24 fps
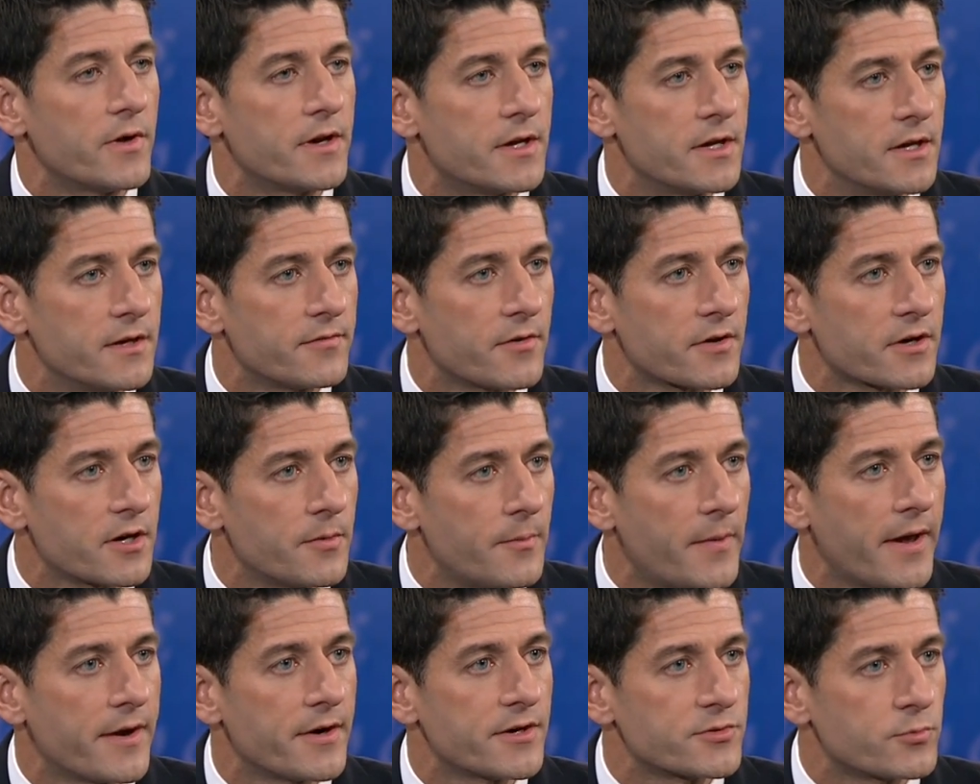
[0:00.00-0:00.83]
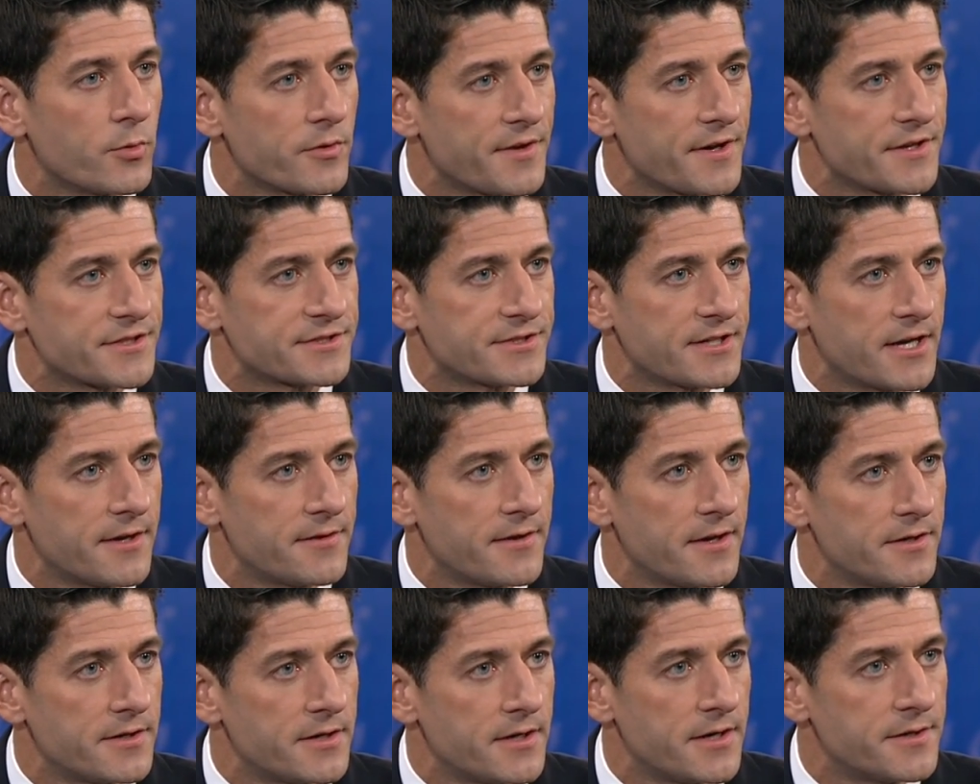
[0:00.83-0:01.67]
give our commanders what they say
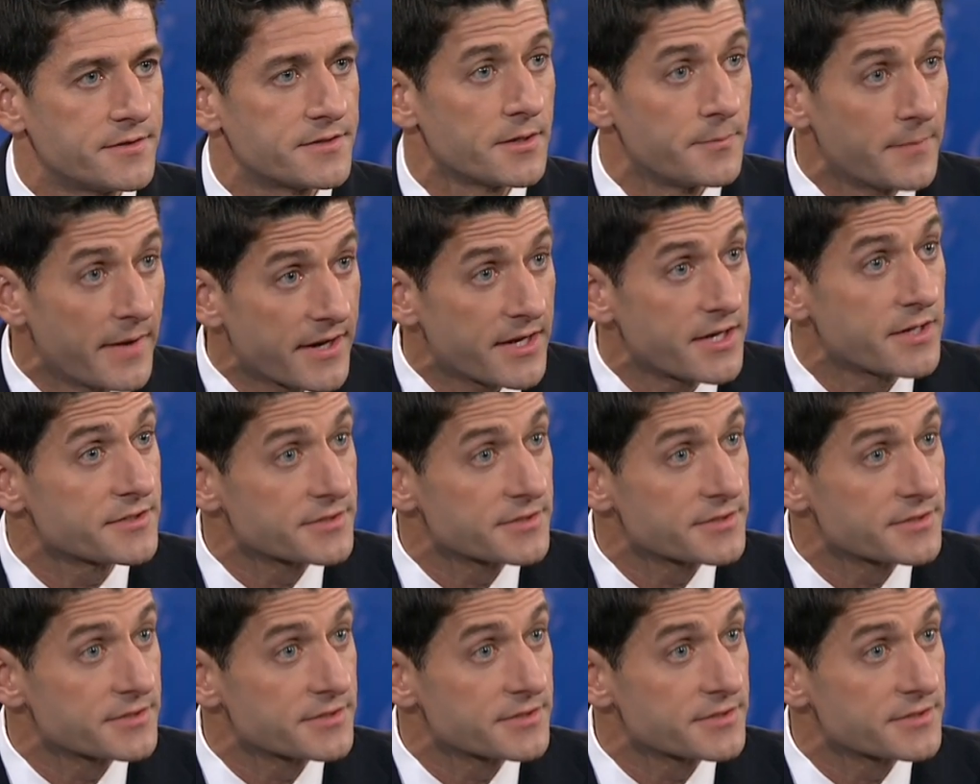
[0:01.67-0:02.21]
they need to make it